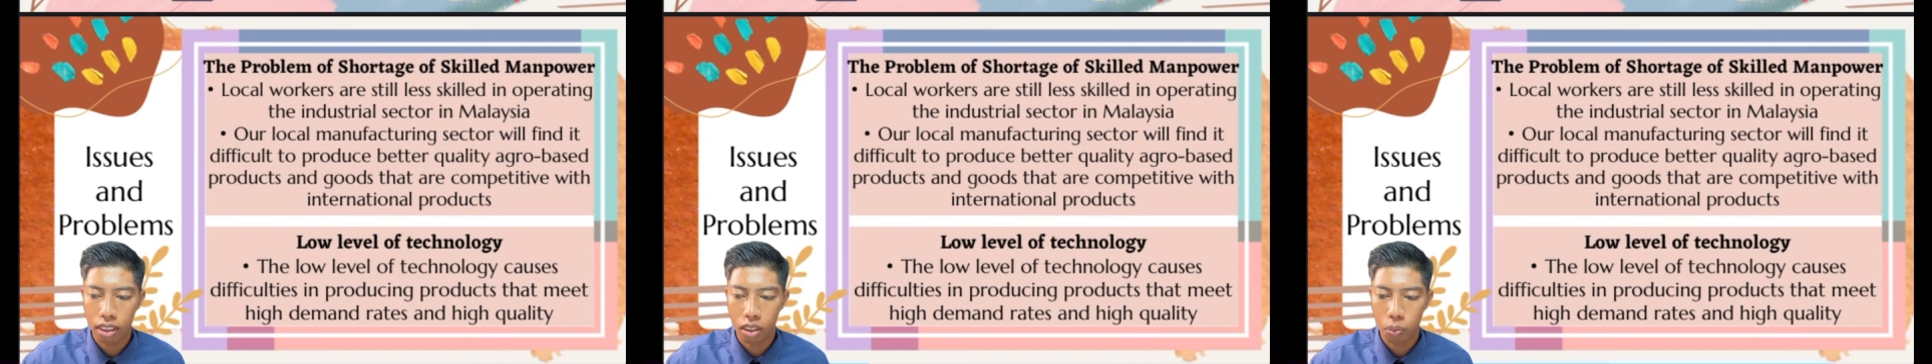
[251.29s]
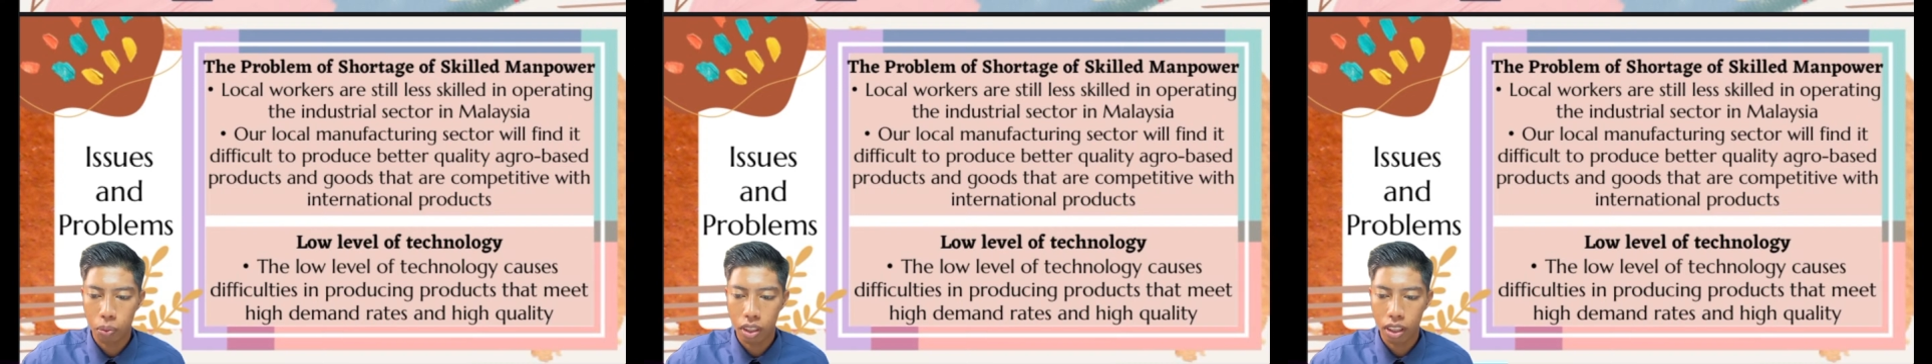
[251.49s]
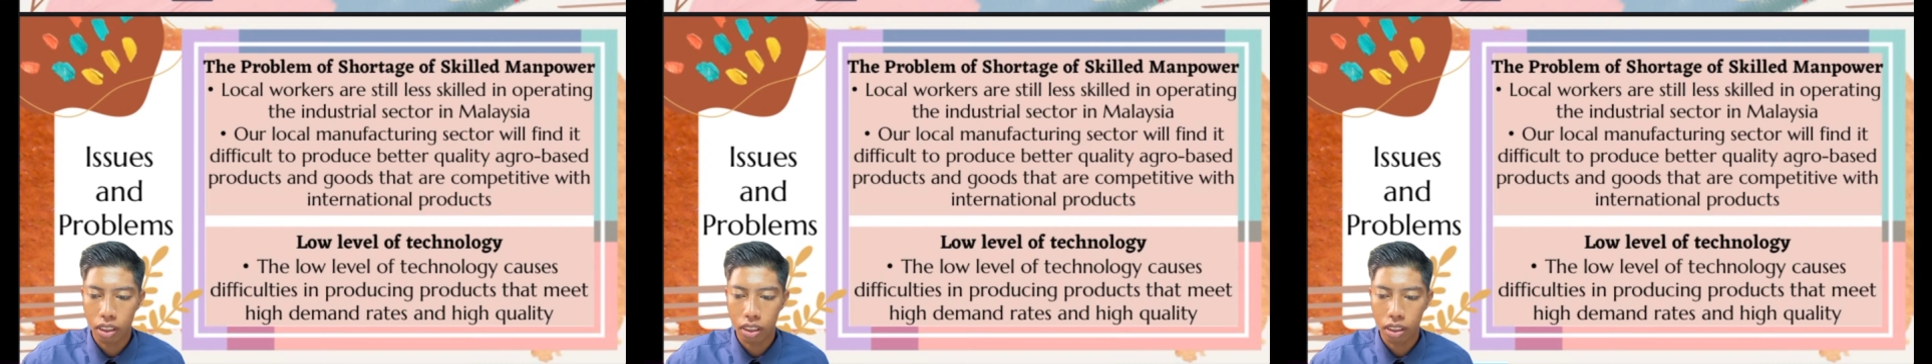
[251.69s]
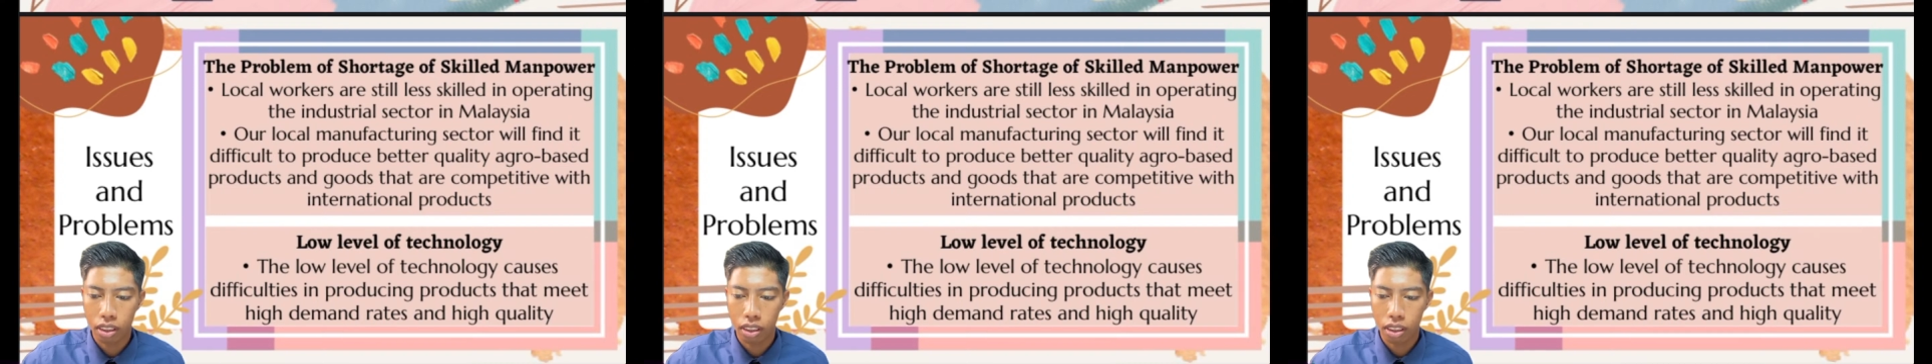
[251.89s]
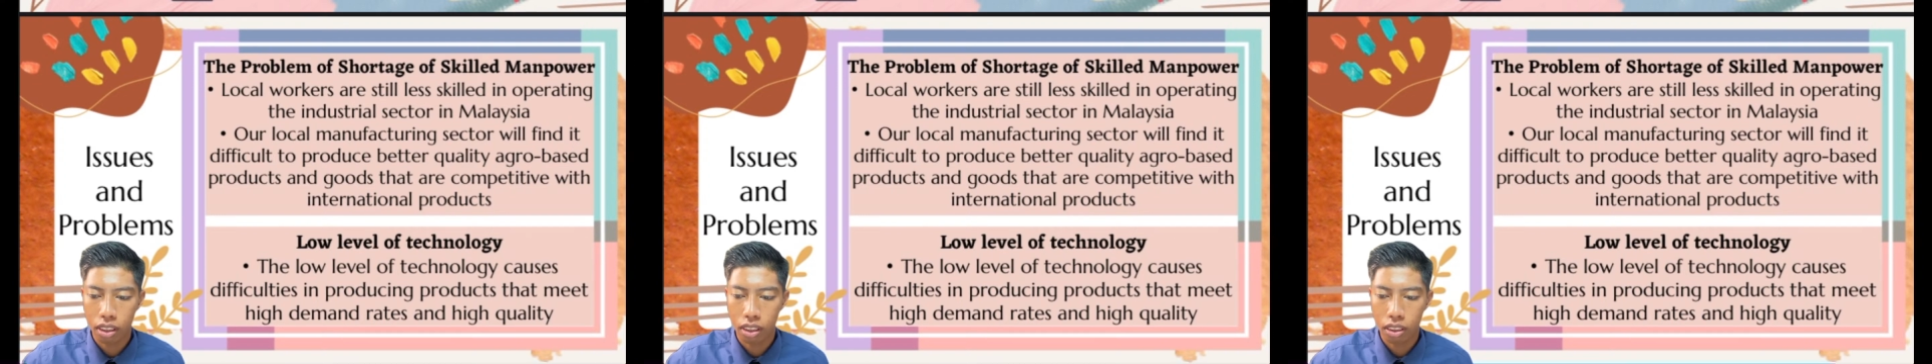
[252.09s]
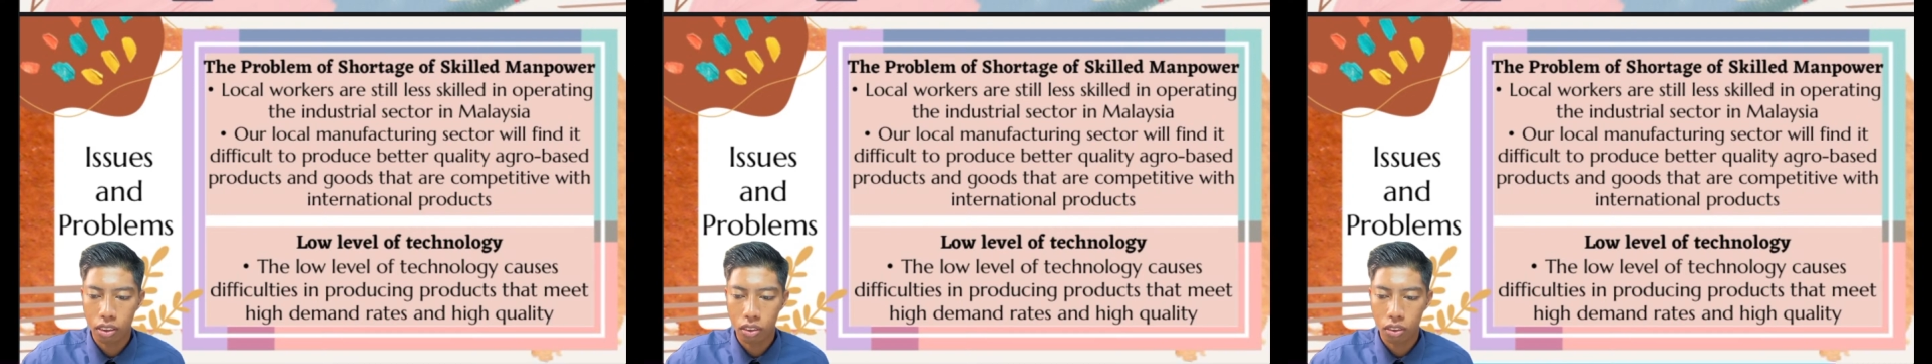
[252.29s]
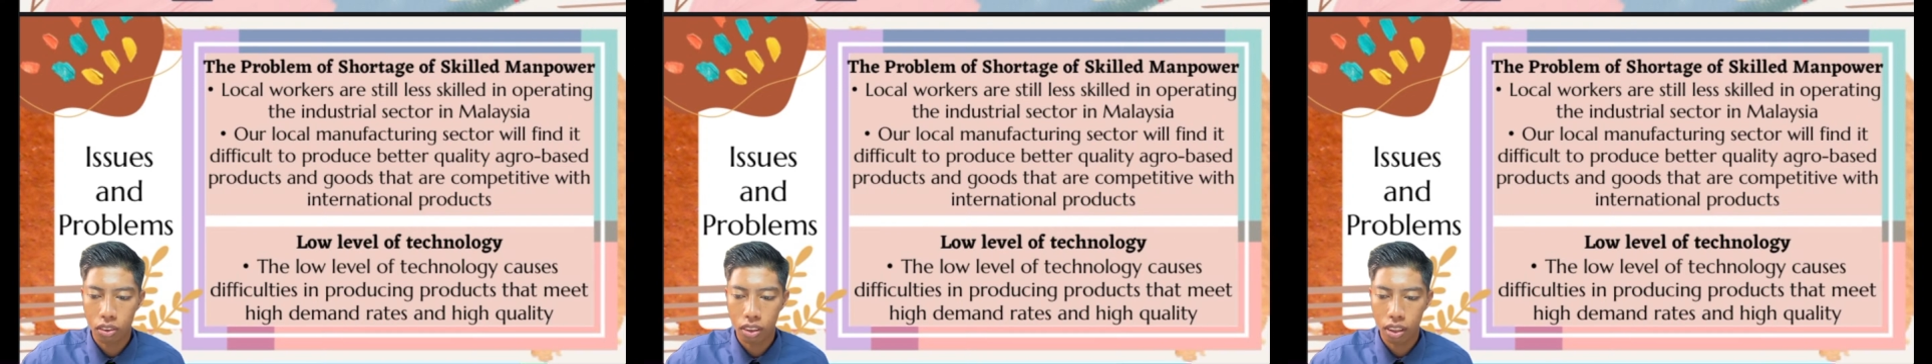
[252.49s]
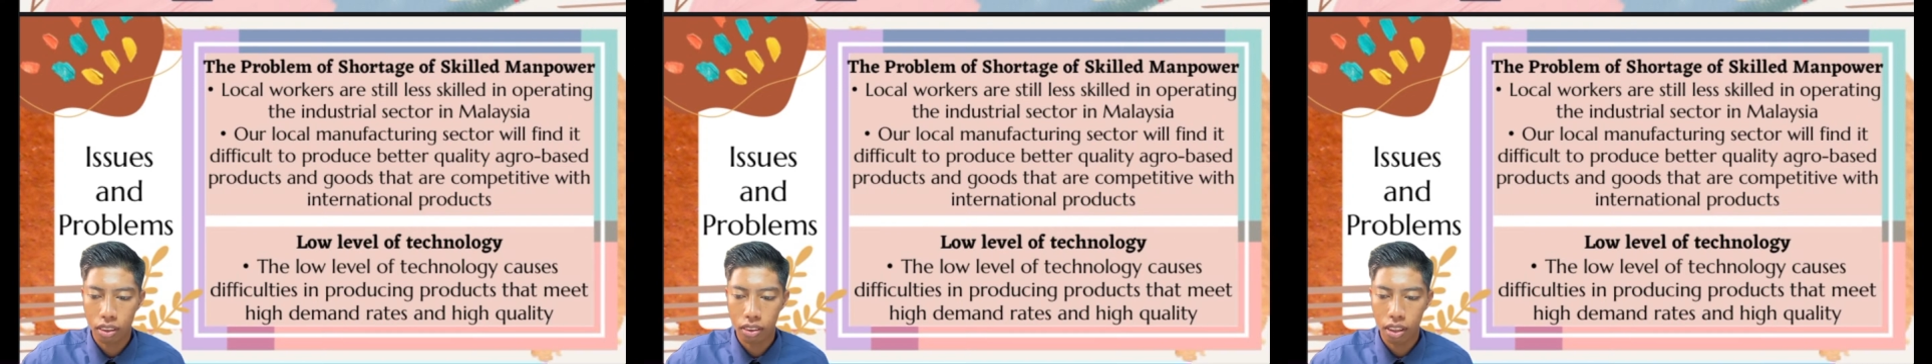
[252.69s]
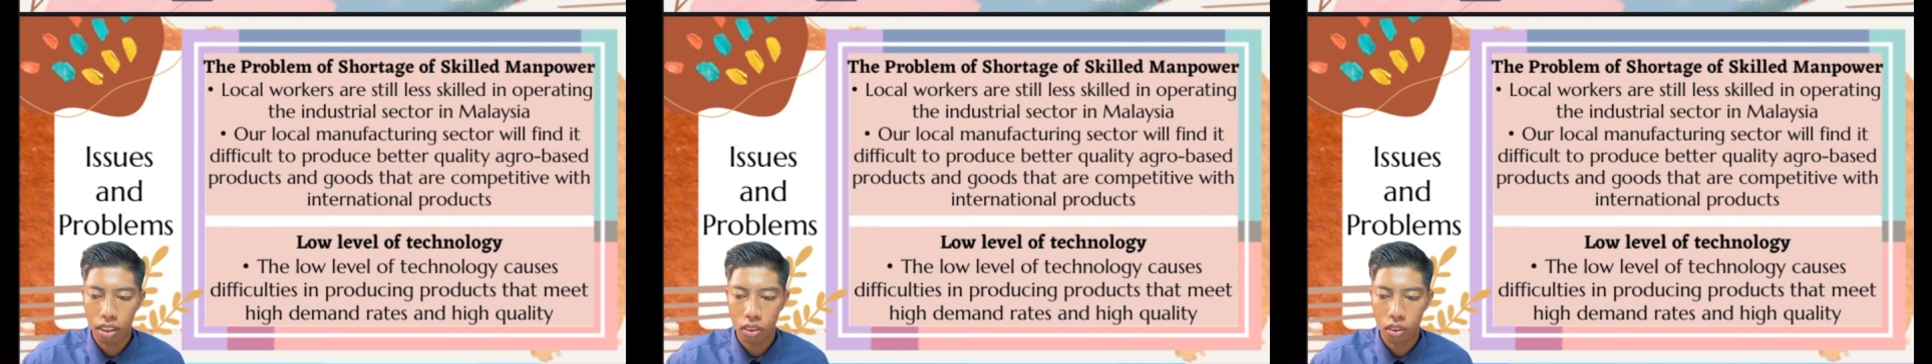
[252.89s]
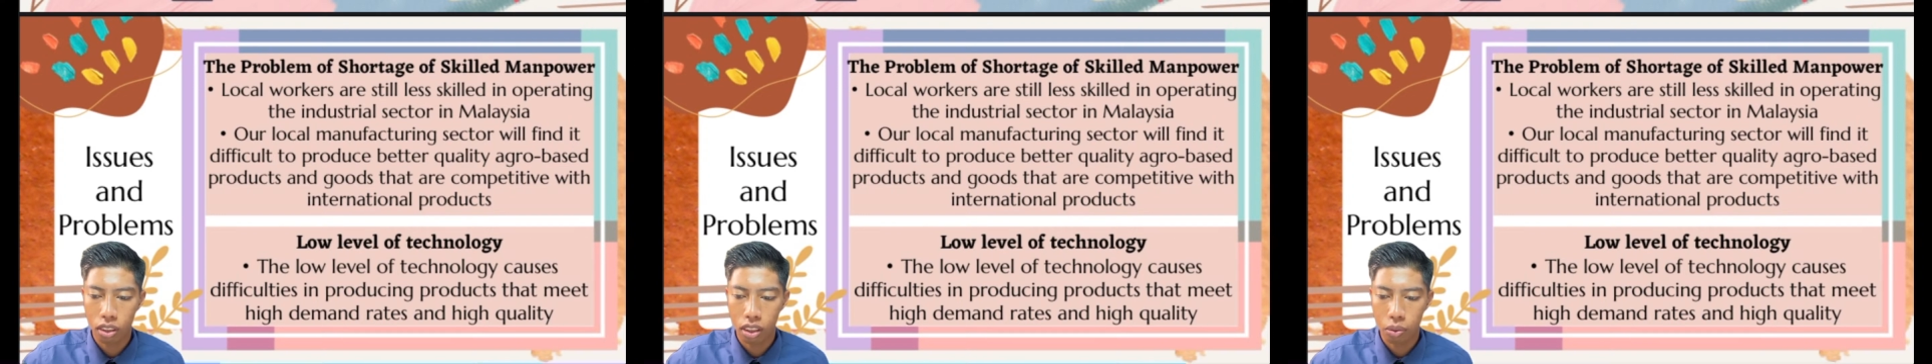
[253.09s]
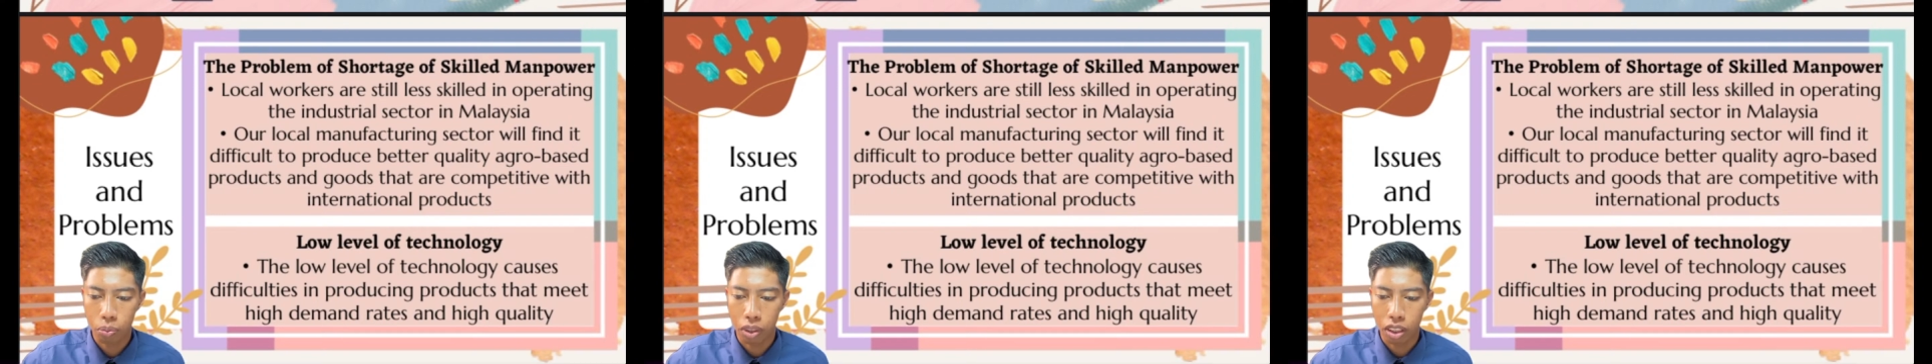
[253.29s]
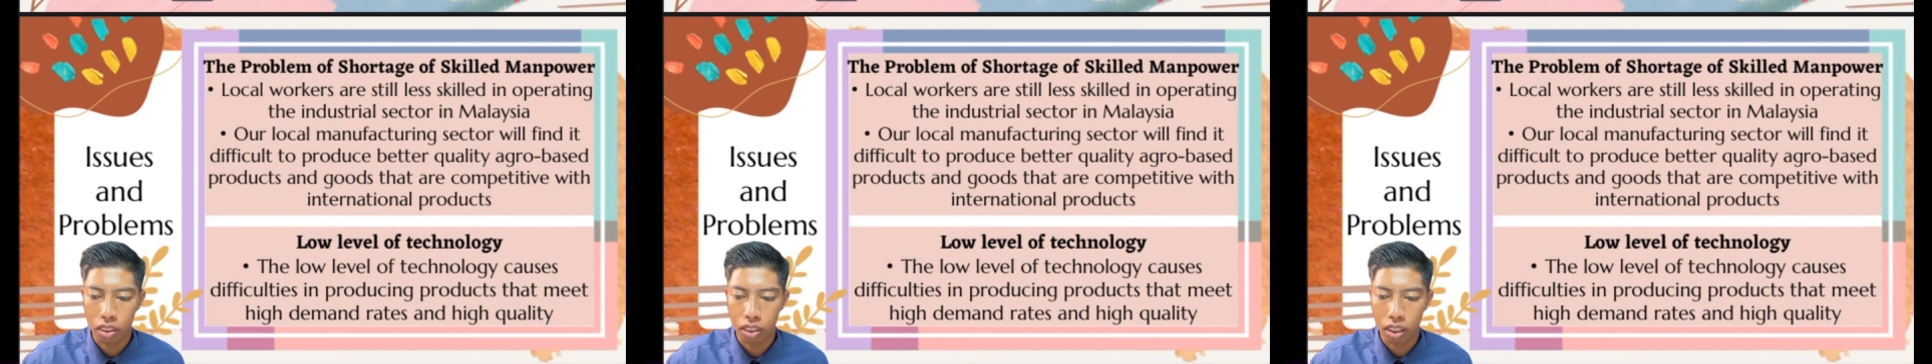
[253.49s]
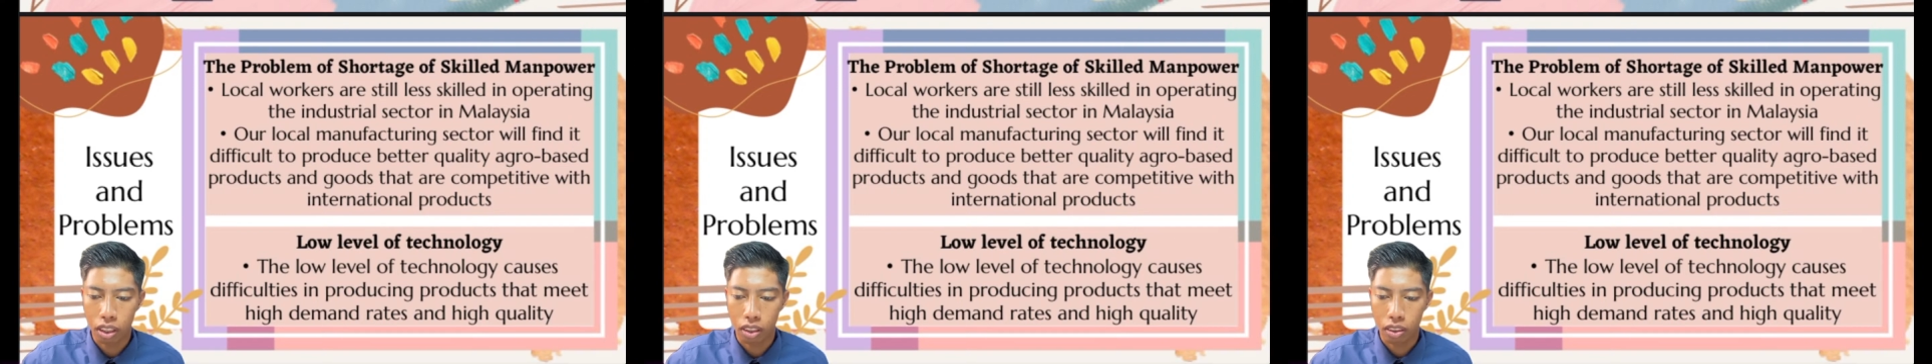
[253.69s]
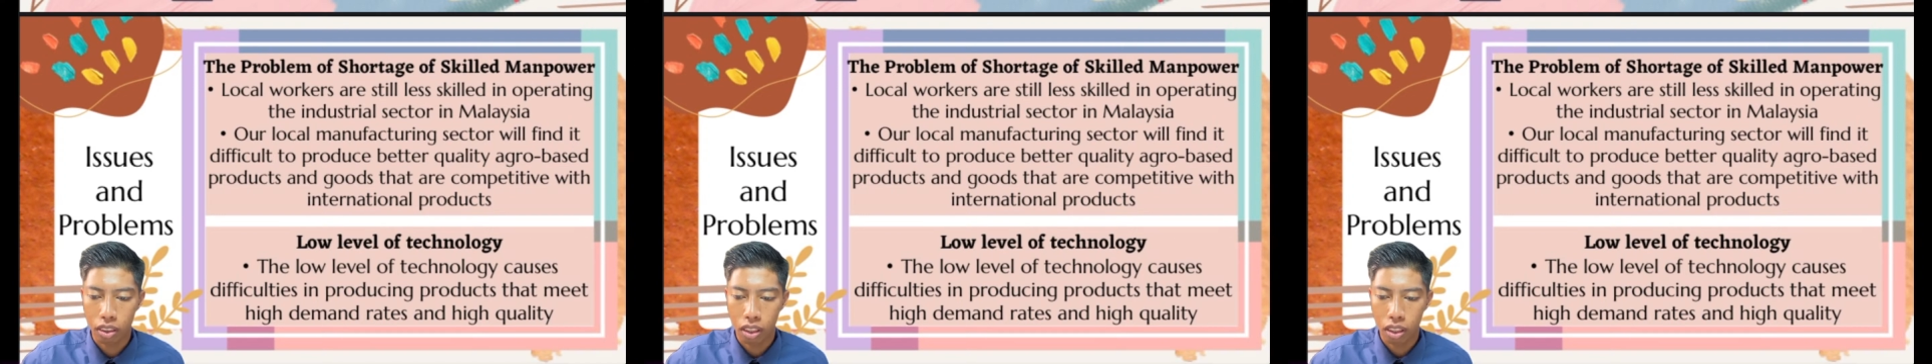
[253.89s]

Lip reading: operating the industry sector in Malaysia.